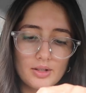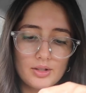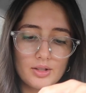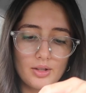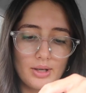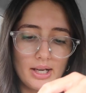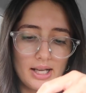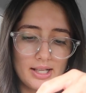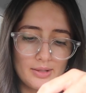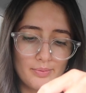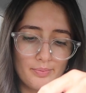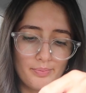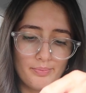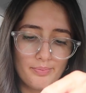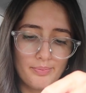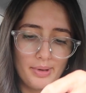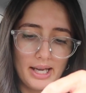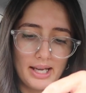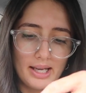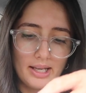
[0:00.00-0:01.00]
So it has
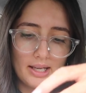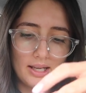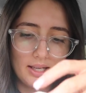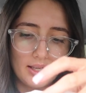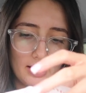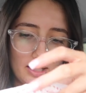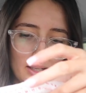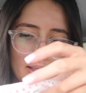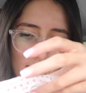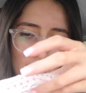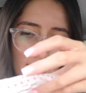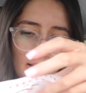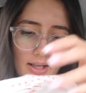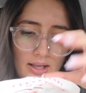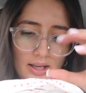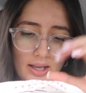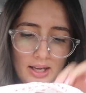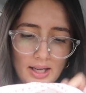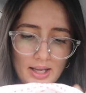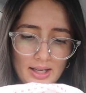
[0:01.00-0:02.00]
bacon
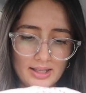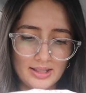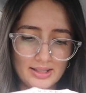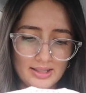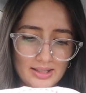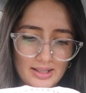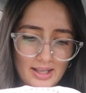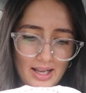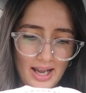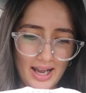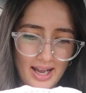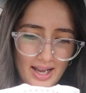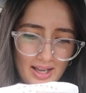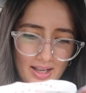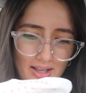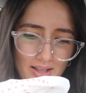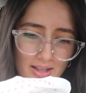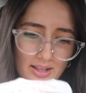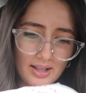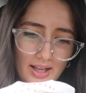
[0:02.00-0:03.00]
and
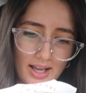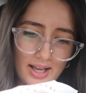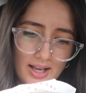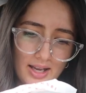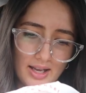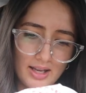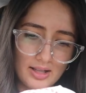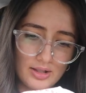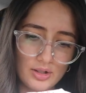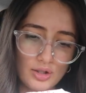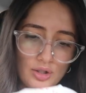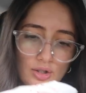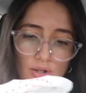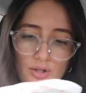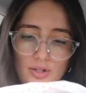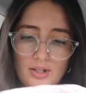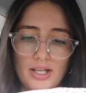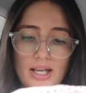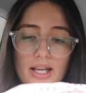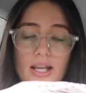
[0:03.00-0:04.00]
egg and
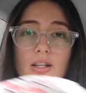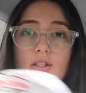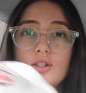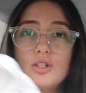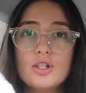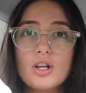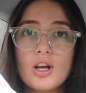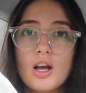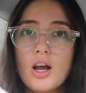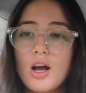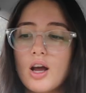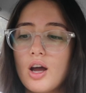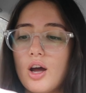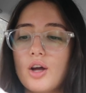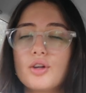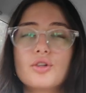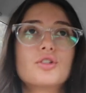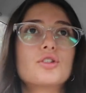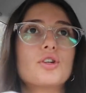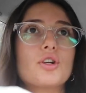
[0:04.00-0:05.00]
sausage.
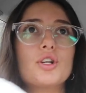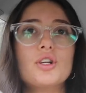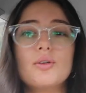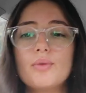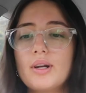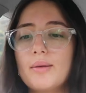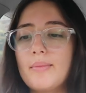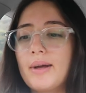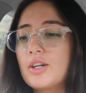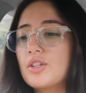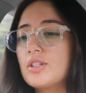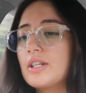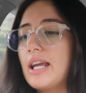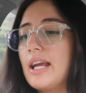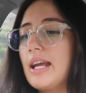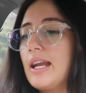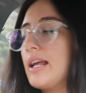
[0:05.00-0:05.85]
I'll show you when I'm actually